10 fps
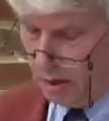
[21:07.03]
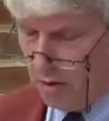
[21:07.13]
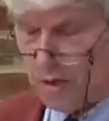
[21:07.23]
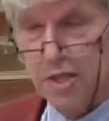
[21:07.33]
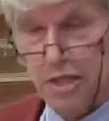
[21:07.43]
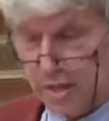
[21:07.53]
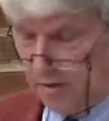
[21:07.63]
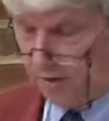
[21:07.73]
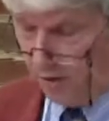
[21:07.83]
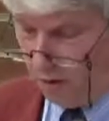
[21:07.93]
Gulen says
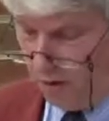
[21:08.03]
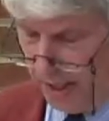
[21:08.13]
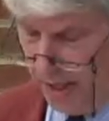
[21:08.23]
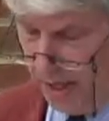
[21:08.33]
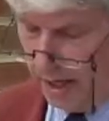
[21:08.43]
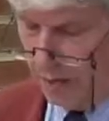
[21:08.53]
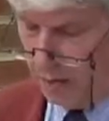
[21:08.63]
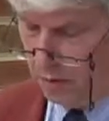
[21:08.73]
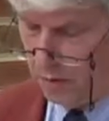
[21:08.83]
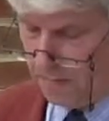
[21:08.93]
the following, I
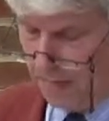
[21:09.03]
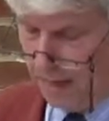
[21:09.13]
quote,